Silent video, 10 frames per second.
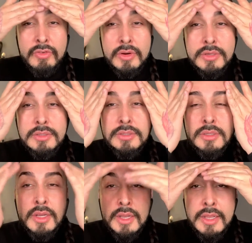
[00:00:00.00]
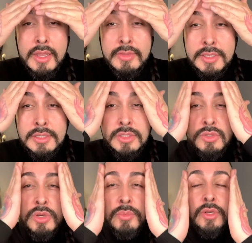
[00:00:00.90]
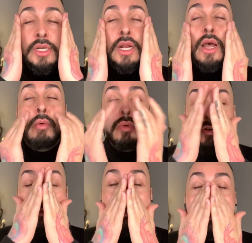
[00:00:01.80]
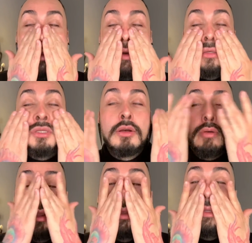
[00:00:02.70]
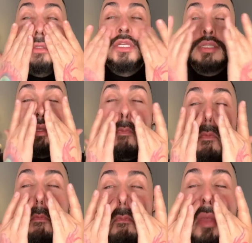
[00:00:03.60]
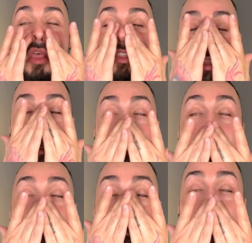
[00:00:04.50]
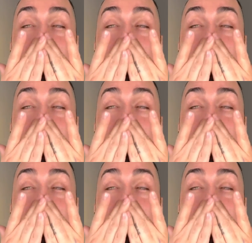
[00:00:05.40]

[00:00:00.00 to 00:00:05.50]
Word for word: first and then distribute it outward from there. So this method is gonna